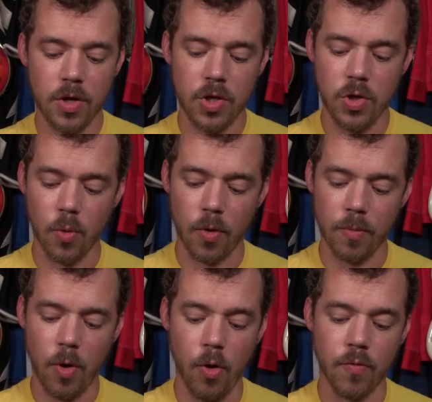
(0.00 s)

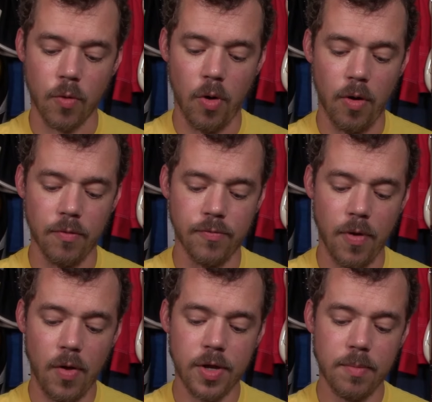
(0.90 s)
your overall
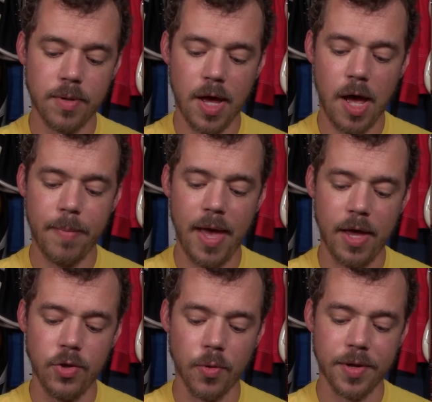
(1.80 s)
volume knob
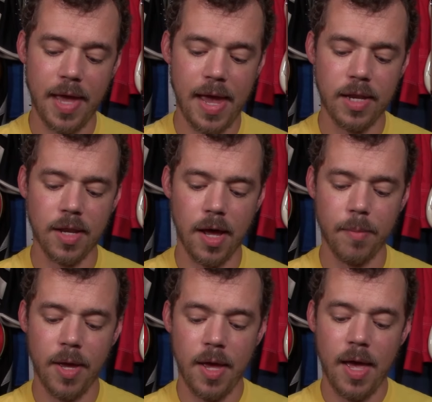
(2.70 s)
and your gain
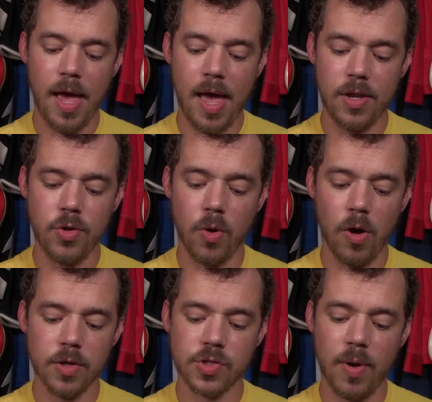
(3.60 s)
knob, and you
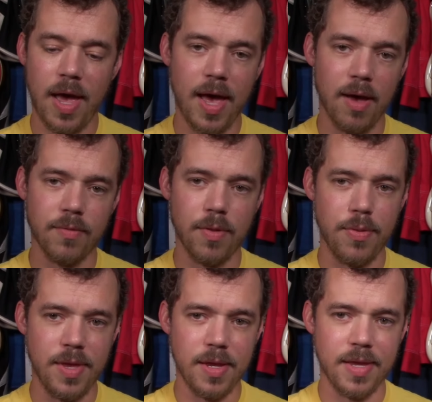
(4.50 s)
also have
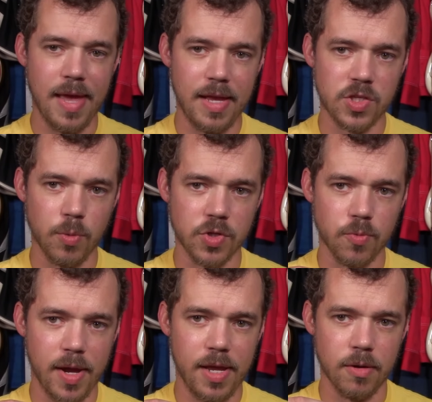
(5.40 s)
the gain
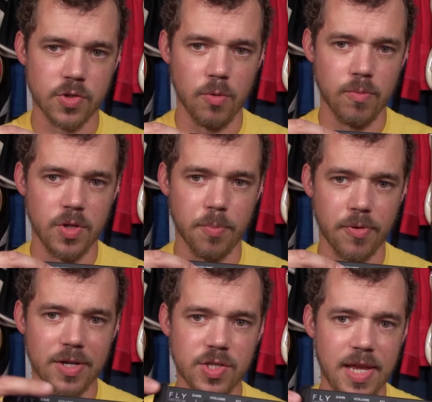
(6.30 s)
switch right here. So
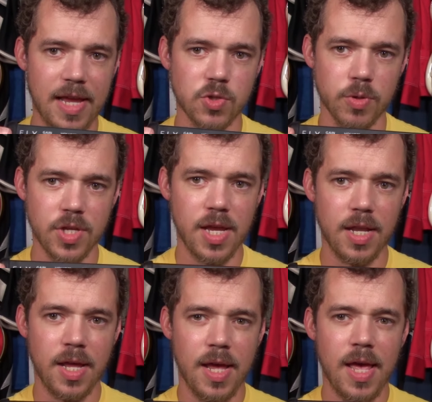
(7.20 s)
depress the gain switch
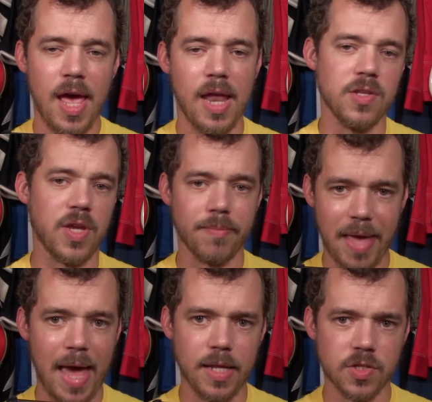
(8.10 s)
in, and it's like
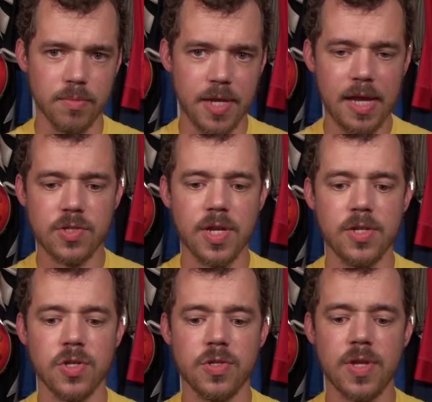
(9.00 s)
adding some gain
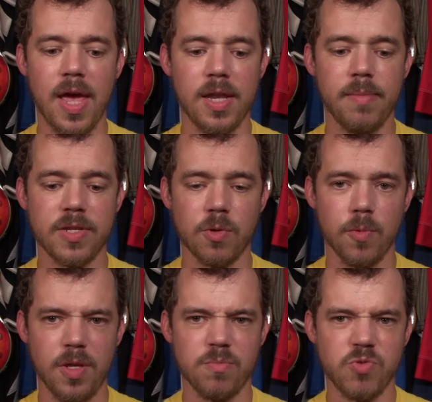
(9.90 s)
stages, and it makes it
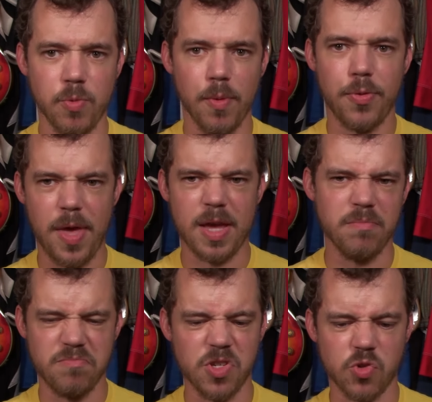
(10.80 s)
really super thick
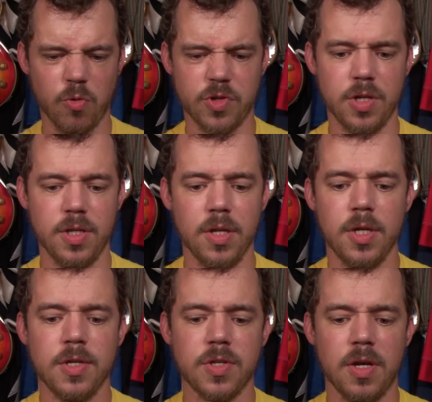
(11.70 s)
and distortion
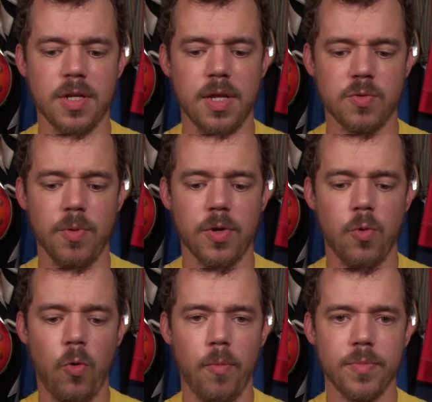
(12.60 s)
sounding, and it's really
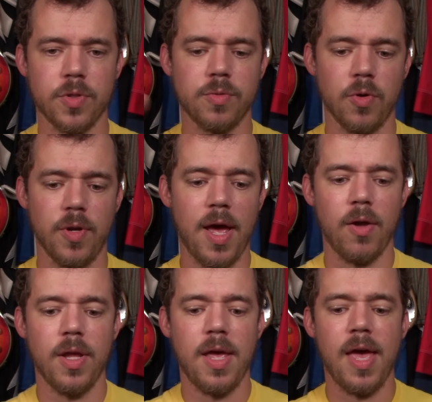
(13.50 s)
cool. Turn it
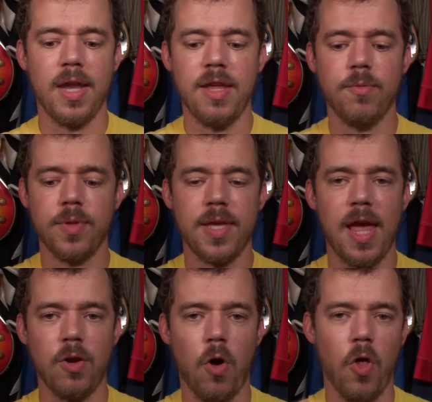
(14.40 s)
out, and even with the
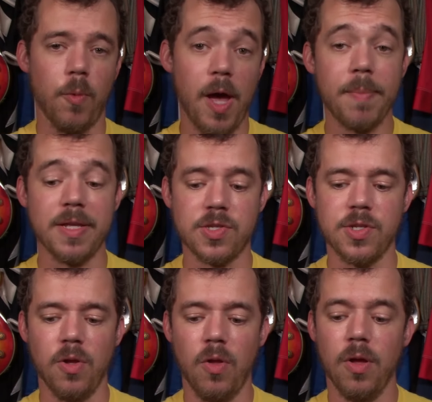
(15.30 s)
gain all the way up, it's
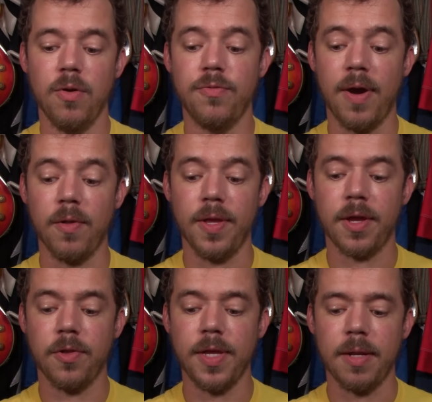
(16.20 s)
still fairly
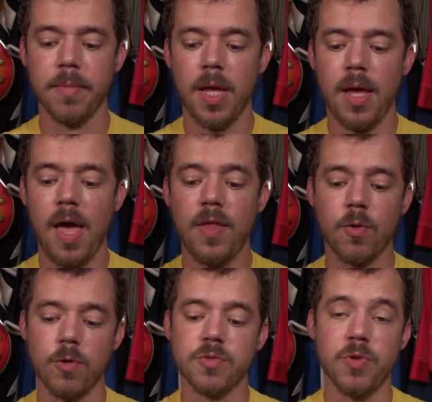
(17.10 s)
clean. And then, of
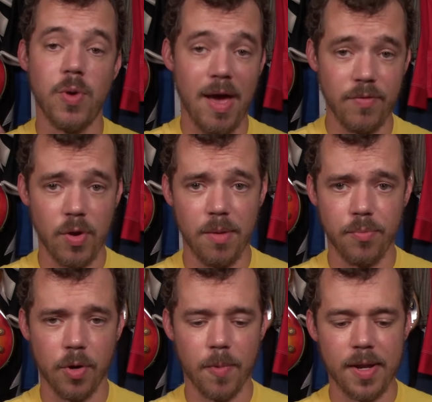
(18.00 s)
course, you have your
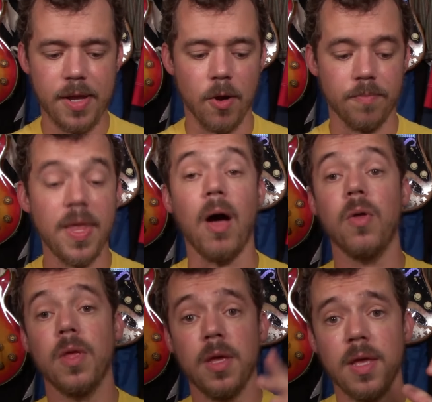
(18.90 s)
input right here. Now,
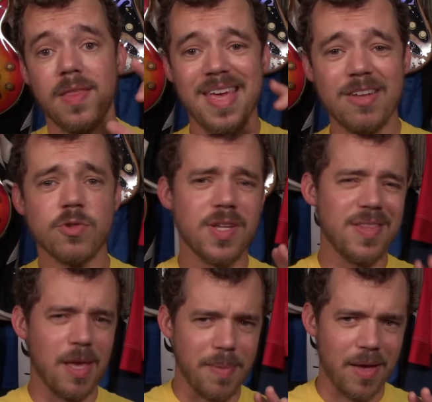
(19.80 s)
the interesting
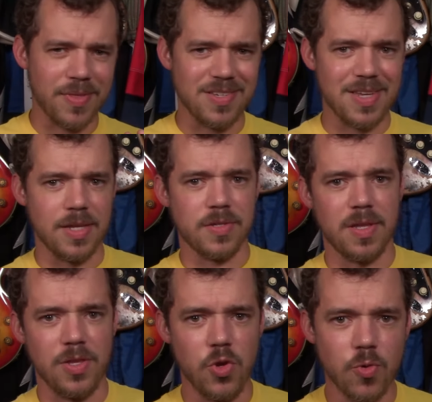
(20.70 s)
thing about these is
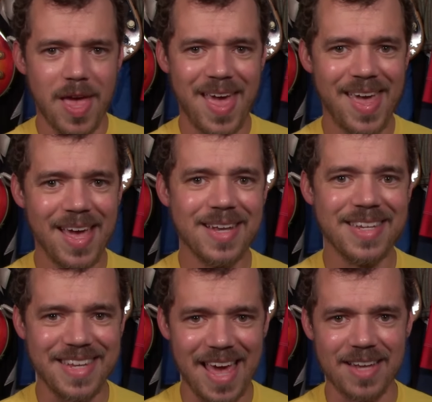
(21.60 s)
you
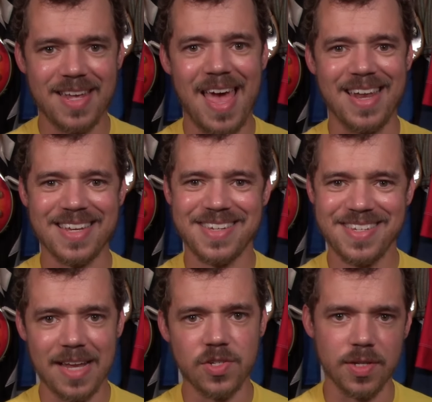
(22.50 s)
can get an
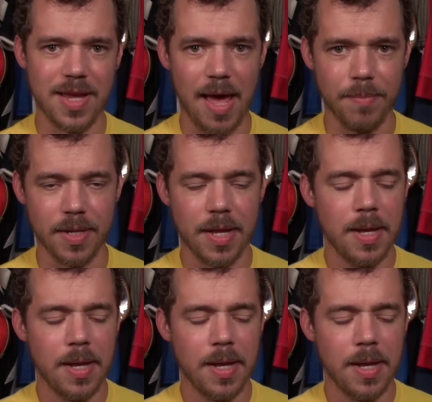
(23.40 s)
extension cabinet,